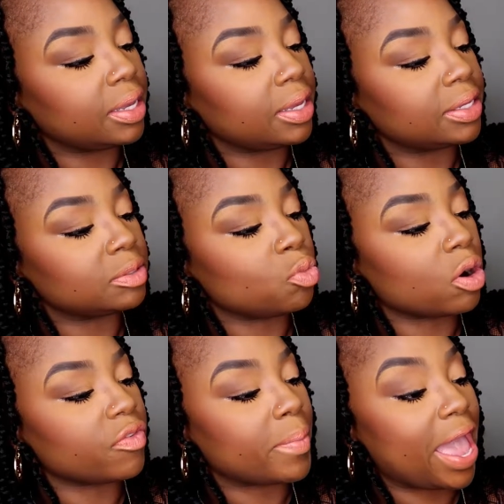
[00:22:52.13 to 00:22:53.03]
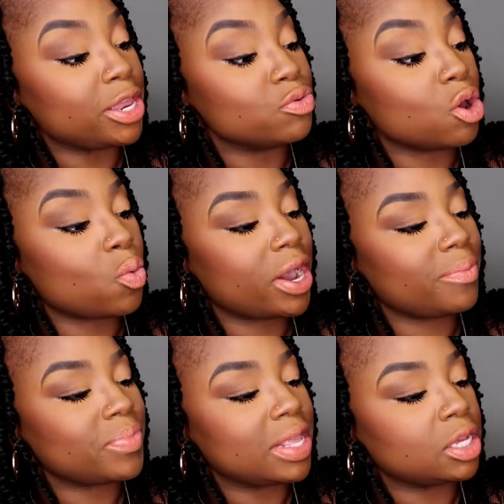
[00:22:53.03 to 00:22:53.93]
is more of a matte, and you know
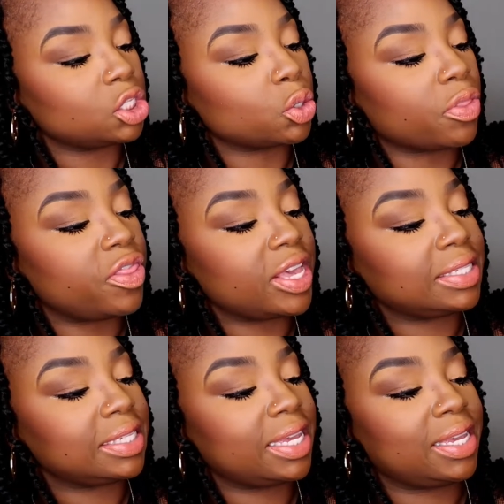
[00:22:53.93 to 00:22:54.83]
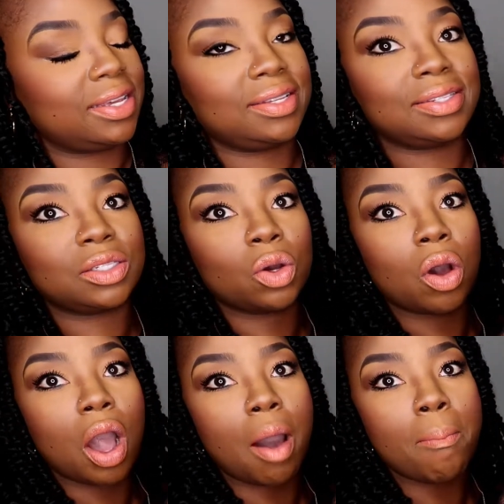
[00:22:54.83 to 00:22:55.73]
what? So this is
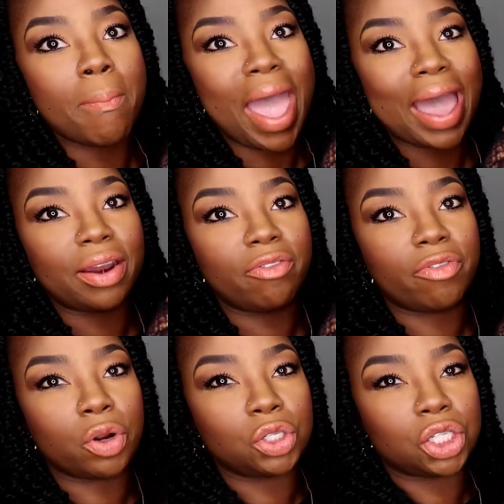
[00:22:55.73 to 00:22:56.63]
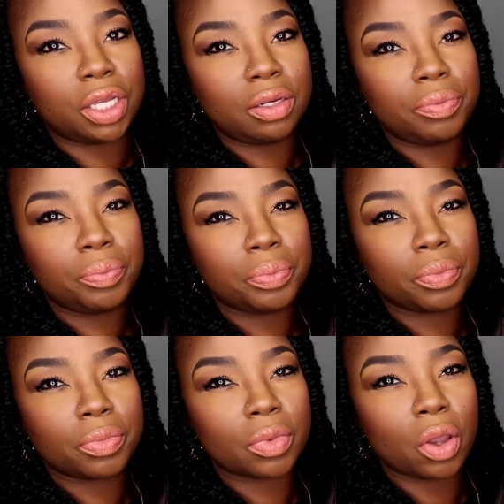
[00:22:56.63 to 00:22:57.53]
a matte version,
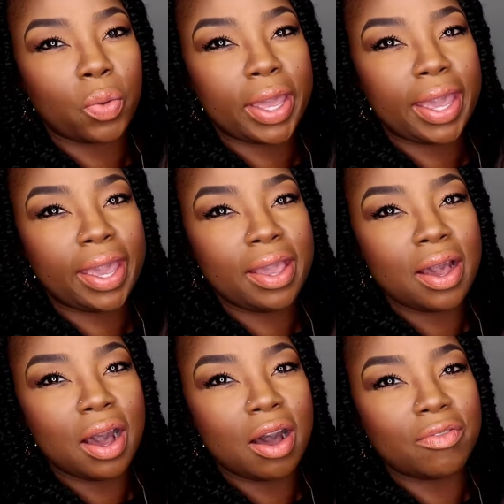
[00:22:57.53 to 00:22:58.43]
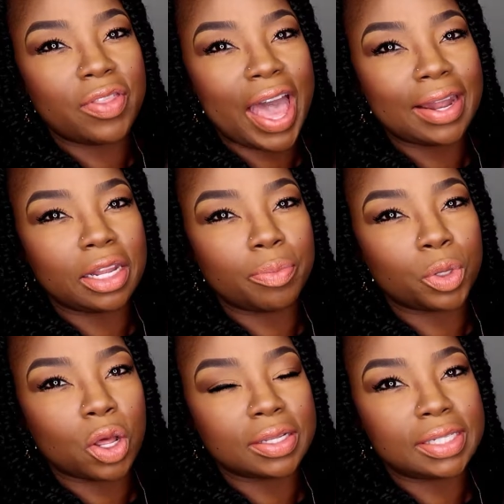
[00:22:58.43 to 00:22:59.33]
okay, of that
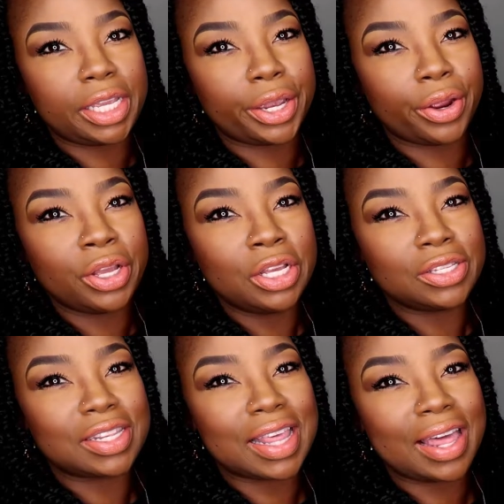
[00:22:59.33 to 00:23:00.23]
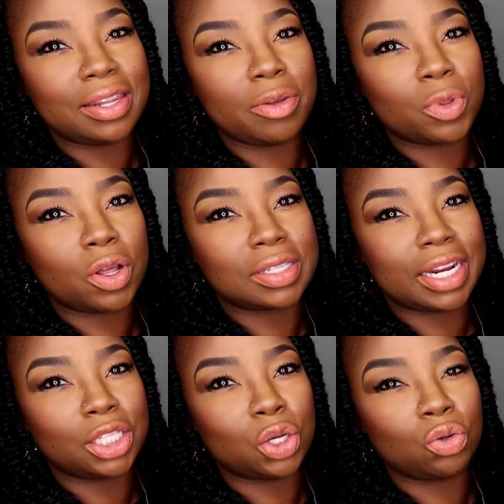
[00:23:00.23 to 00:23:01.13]
lip gloss here. So that lip gloss
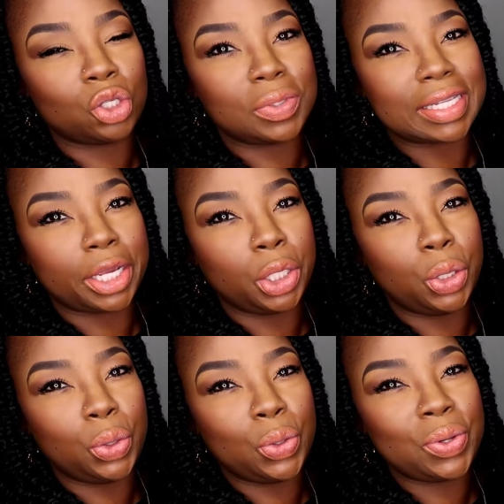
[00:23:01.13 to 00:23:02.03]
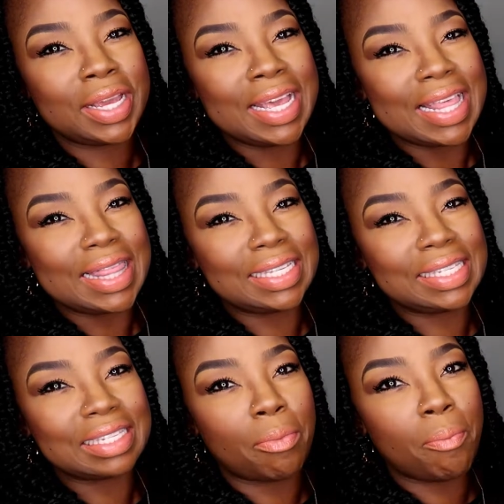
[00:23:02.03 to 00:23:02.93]
that I told you was like nude, this is a